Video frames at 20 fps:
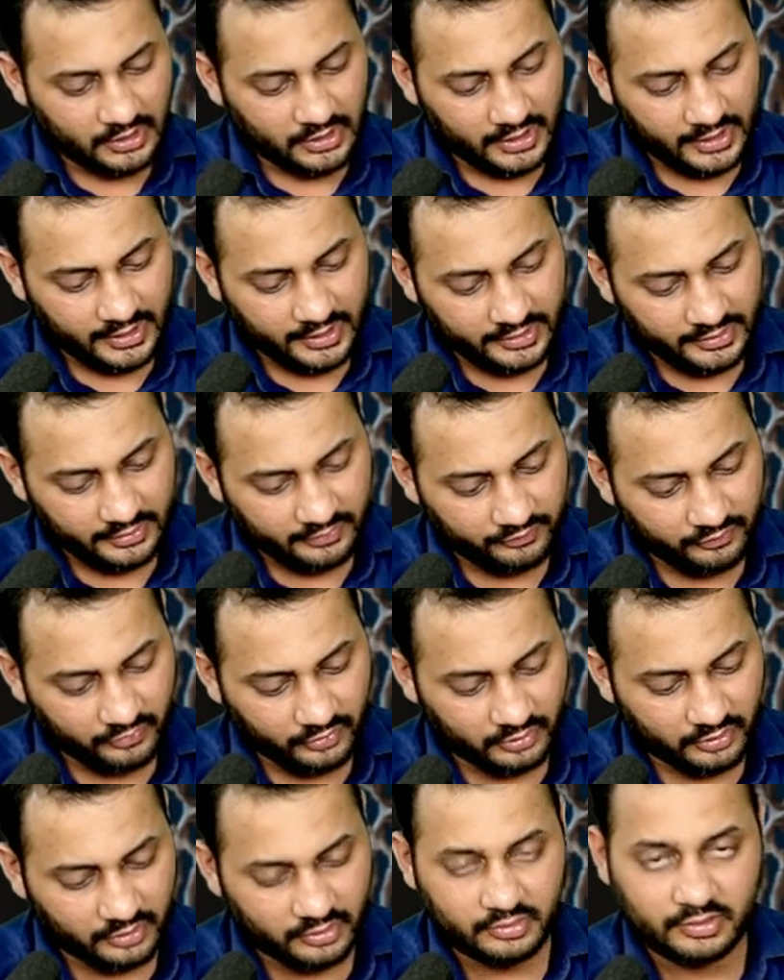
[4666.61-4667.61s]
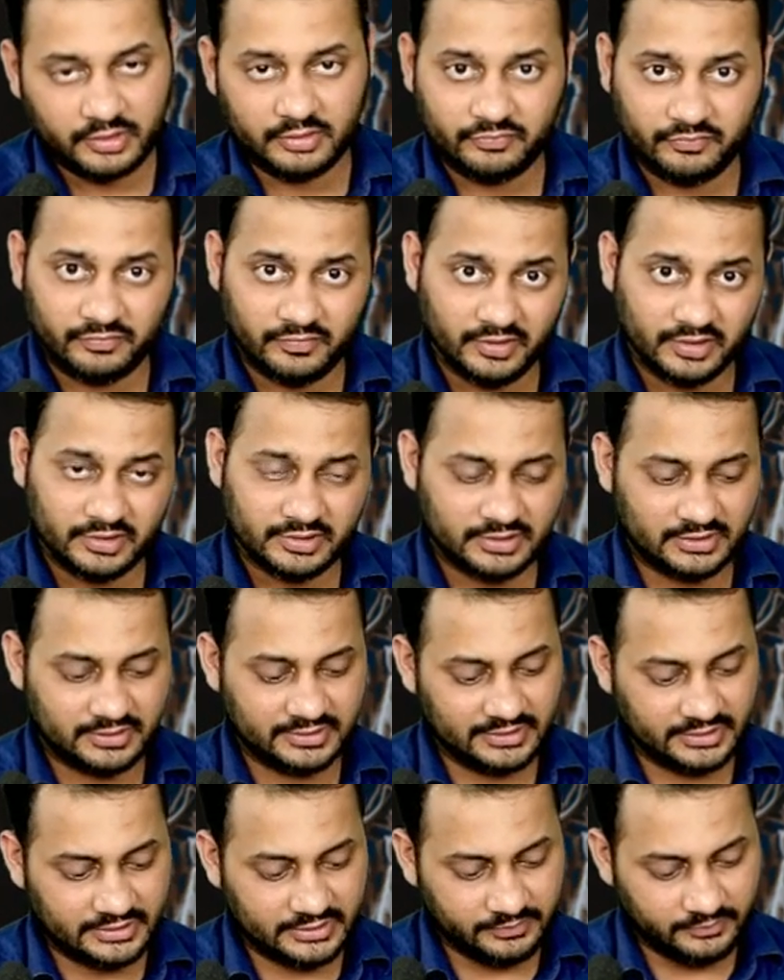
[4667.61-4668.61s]
And for the first
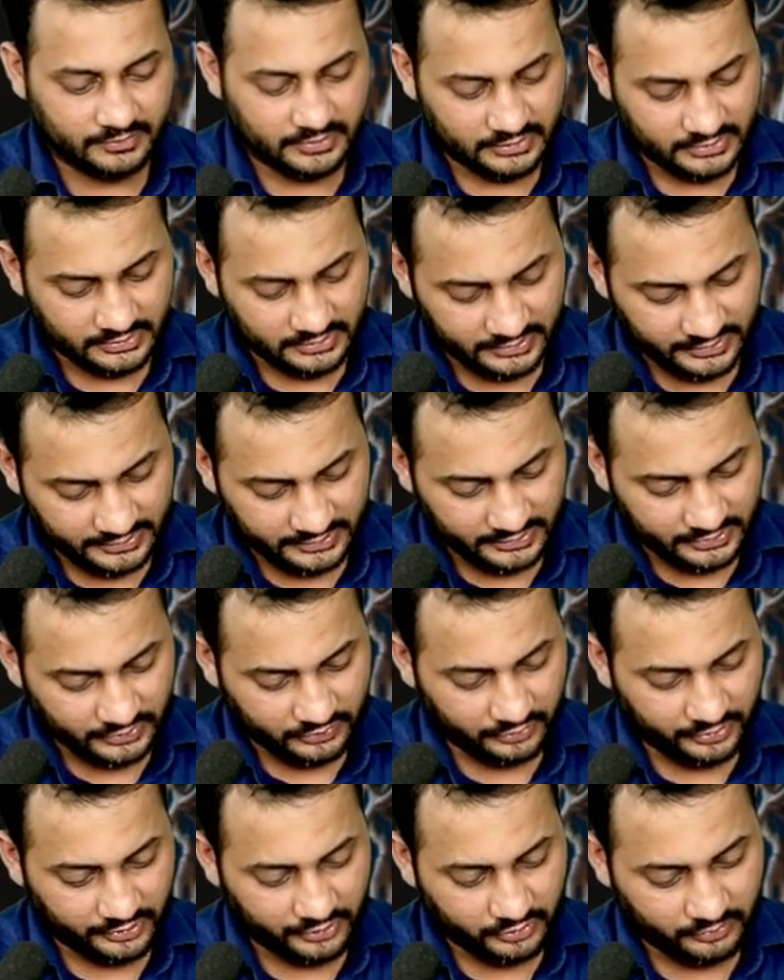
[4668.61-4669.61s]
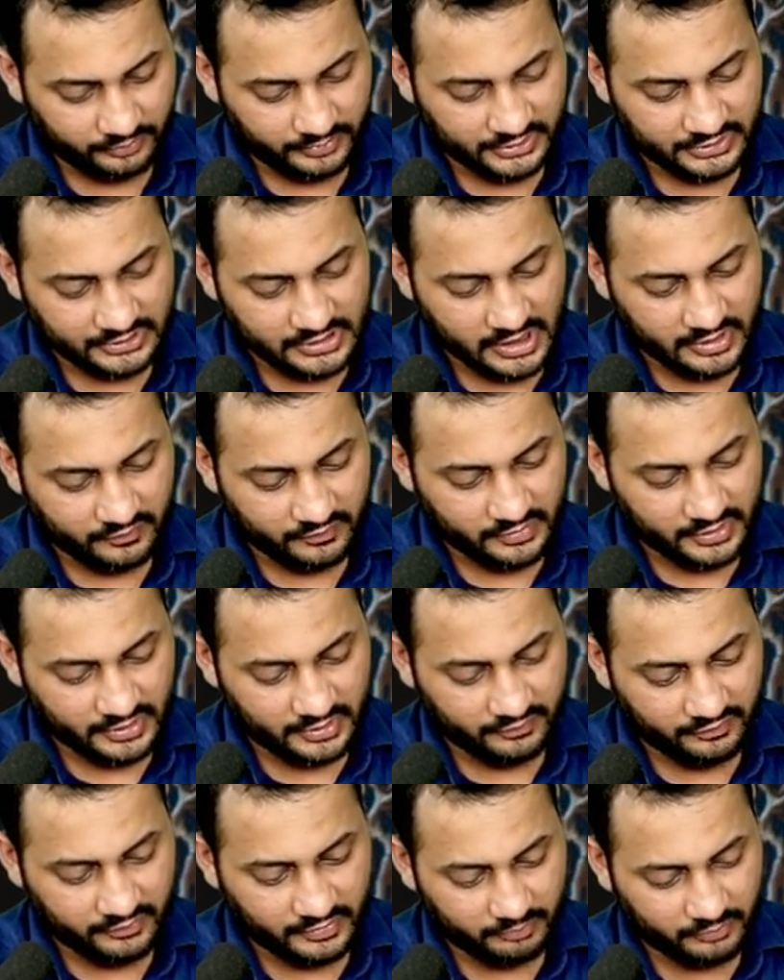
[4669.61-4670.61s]
6 months, it is going to be
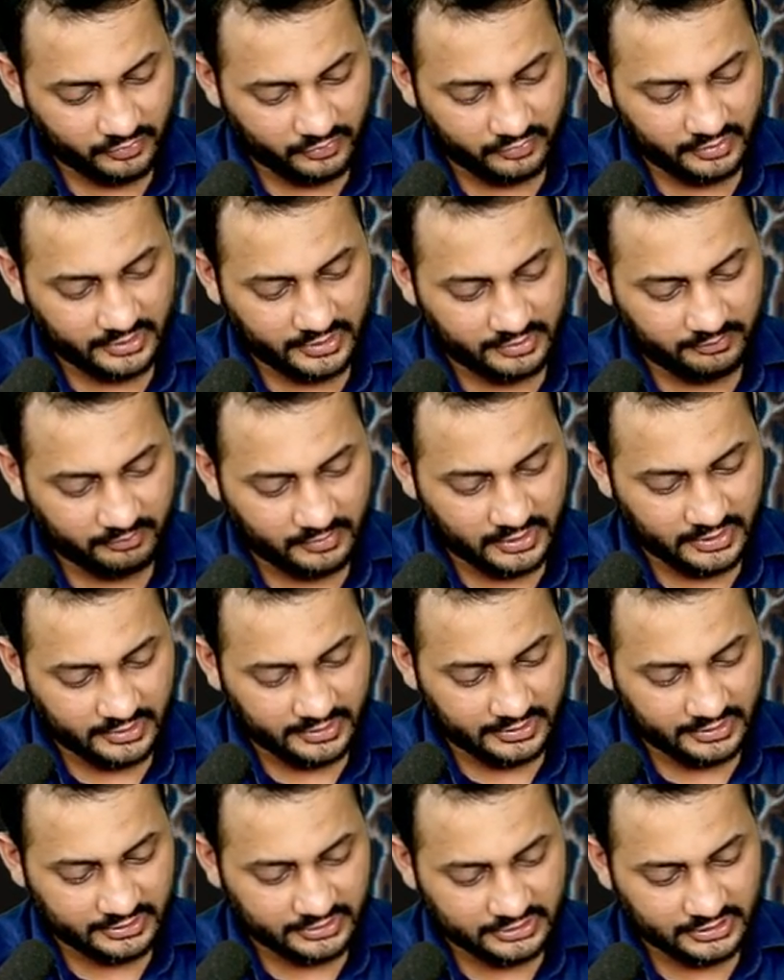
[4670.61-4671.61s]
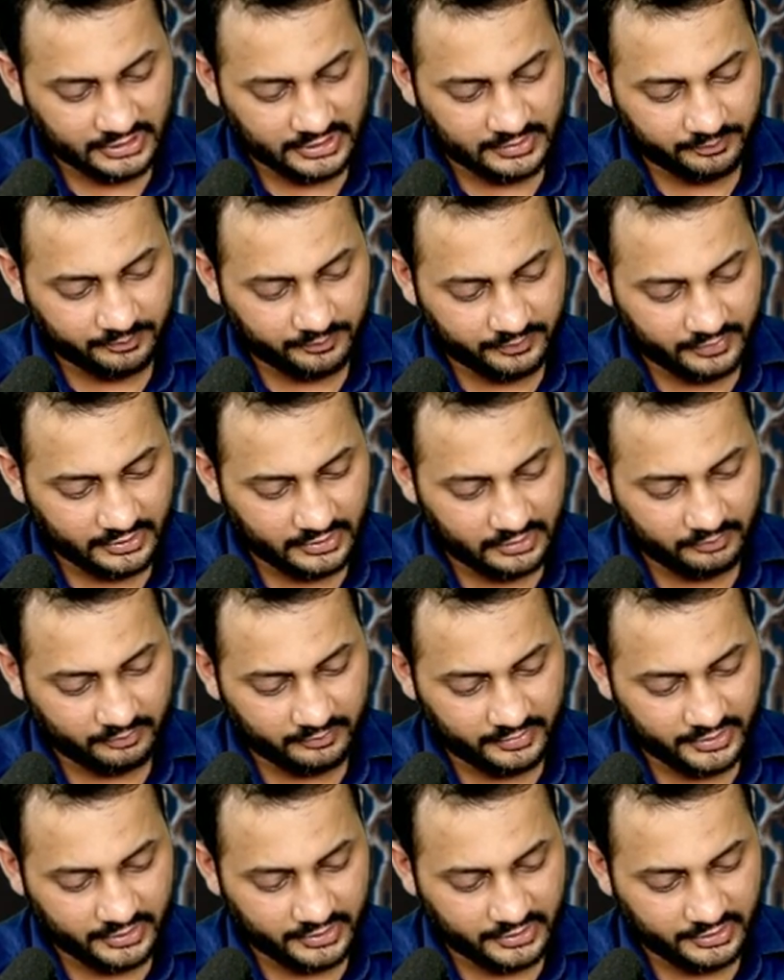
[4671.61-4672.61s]
January, February, March, April,
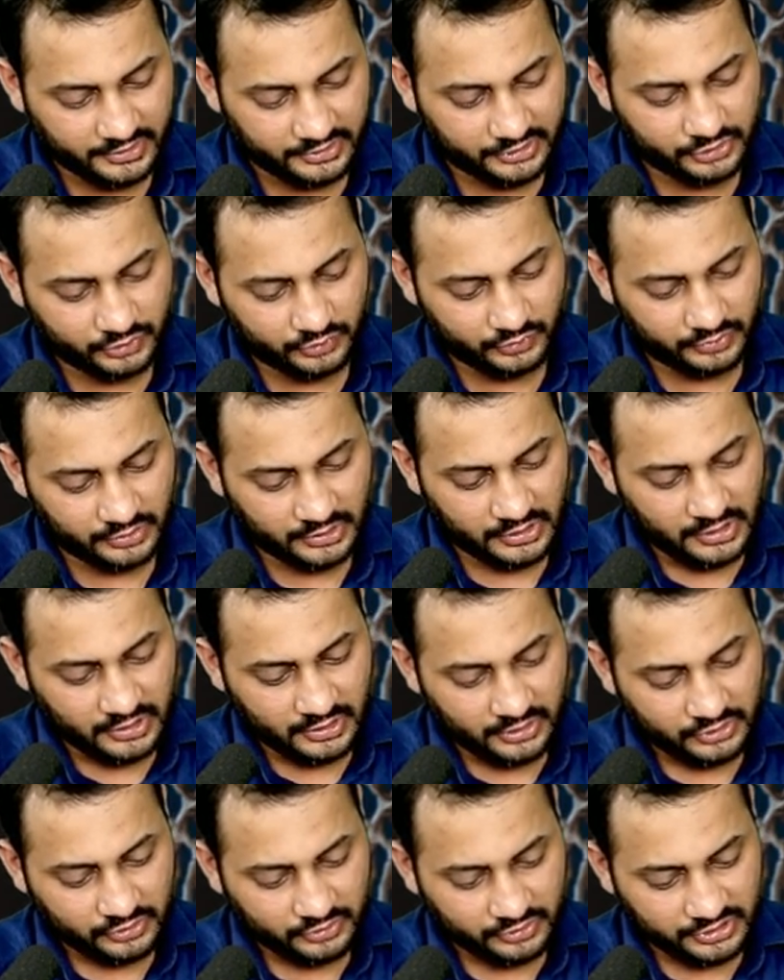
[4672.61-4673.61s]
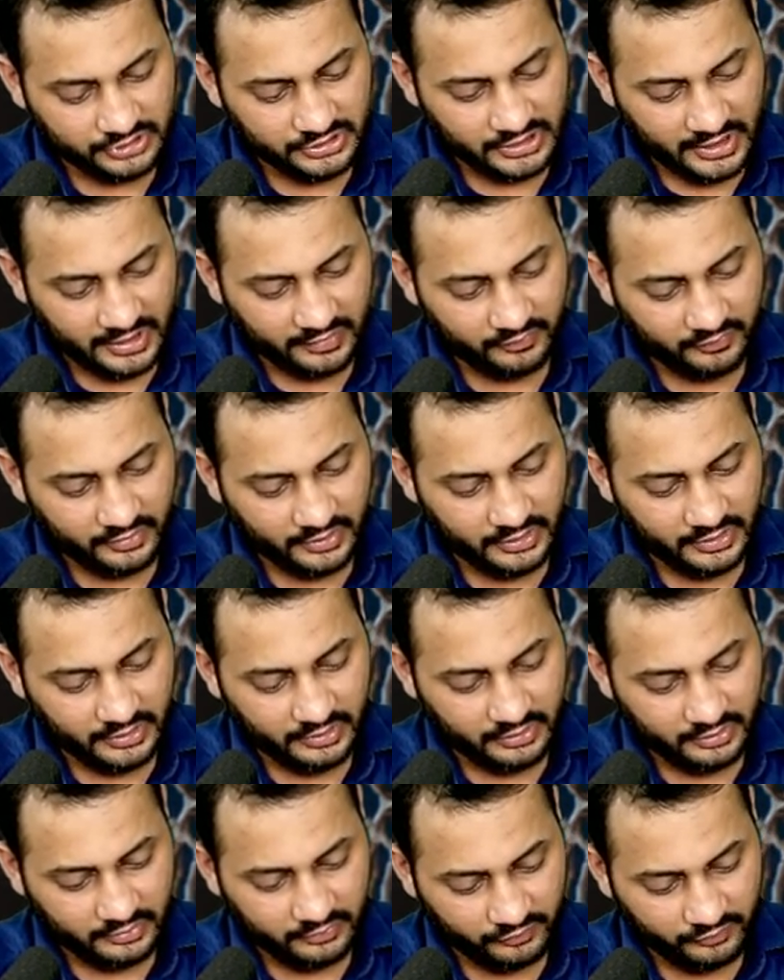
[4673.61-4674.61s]
May, June. So January,
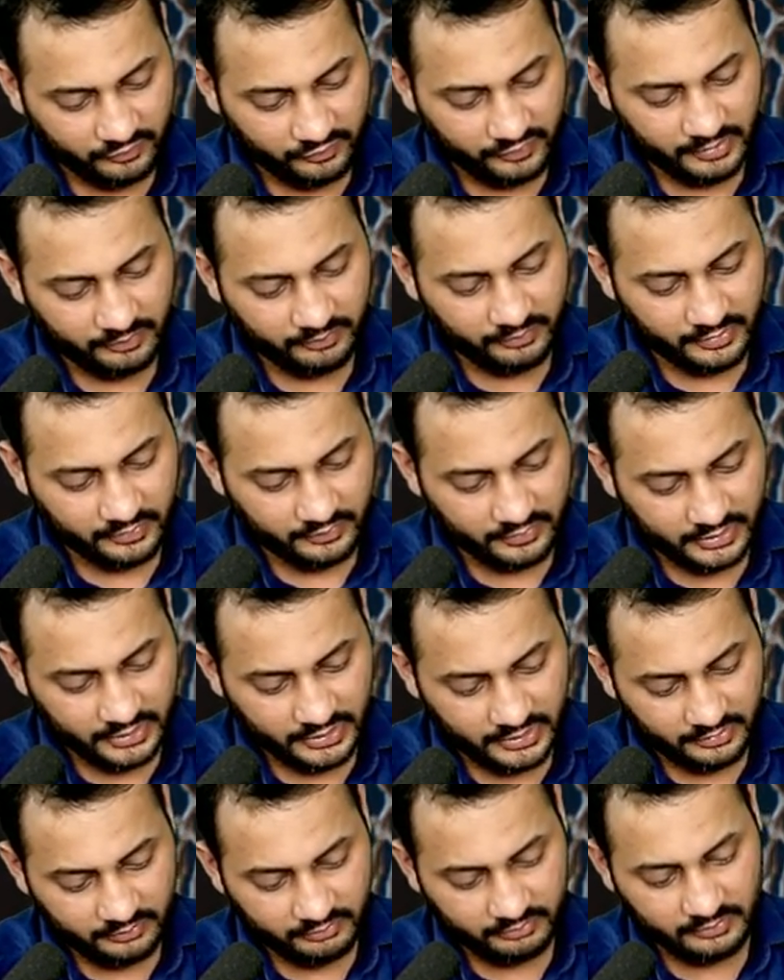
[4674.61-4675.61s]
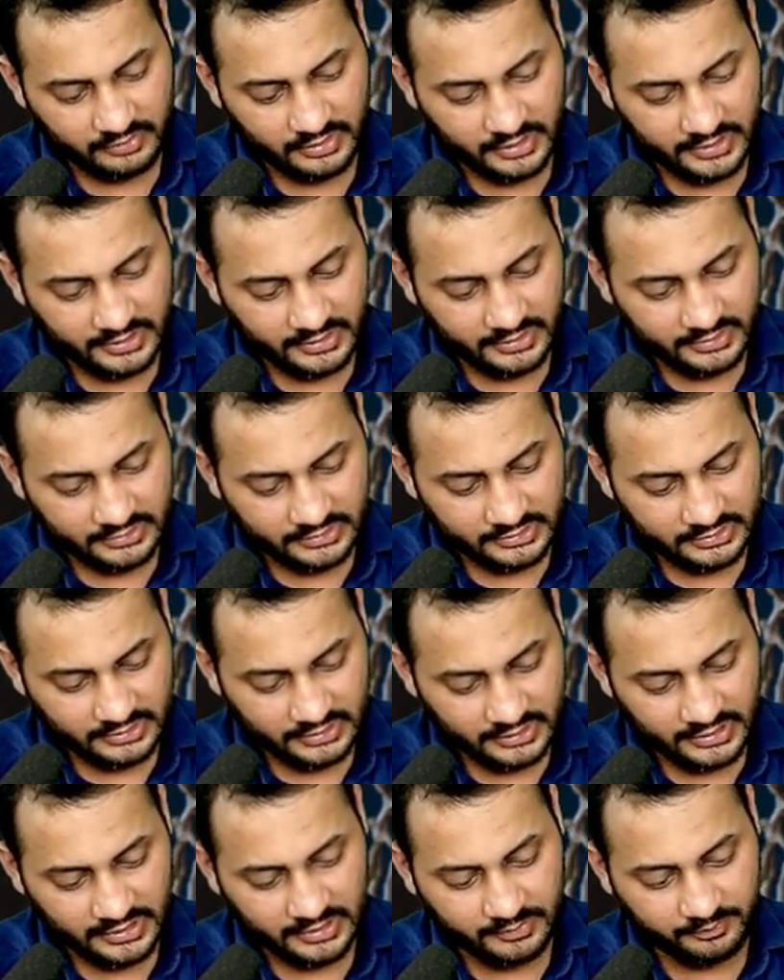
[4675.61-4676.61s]
February, March,
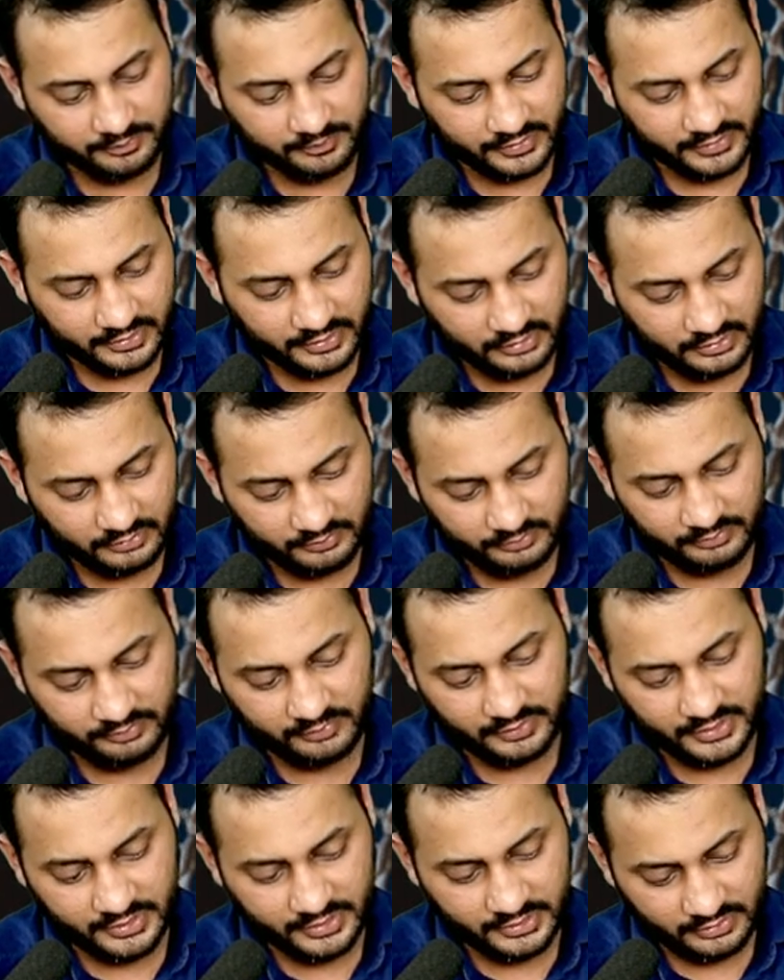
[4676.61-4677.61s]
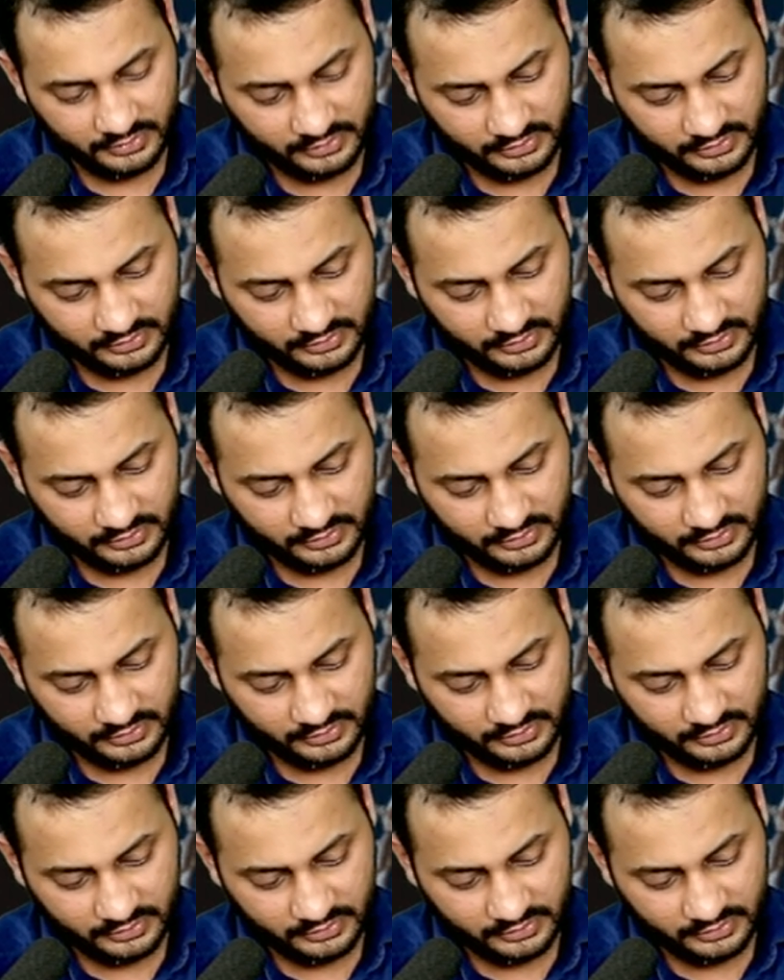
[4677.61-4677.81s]
April, May,